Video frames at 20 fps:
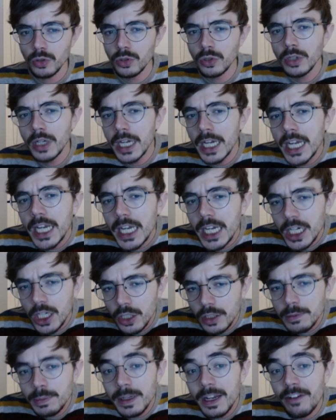or it
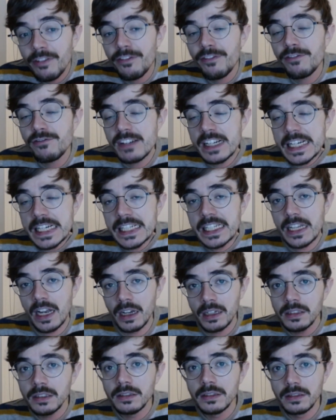could be a
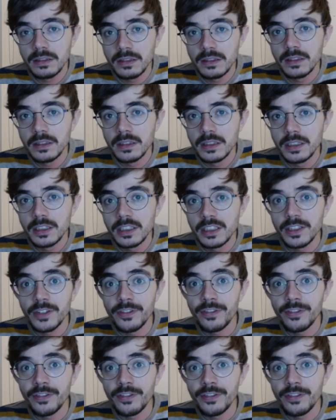freezer to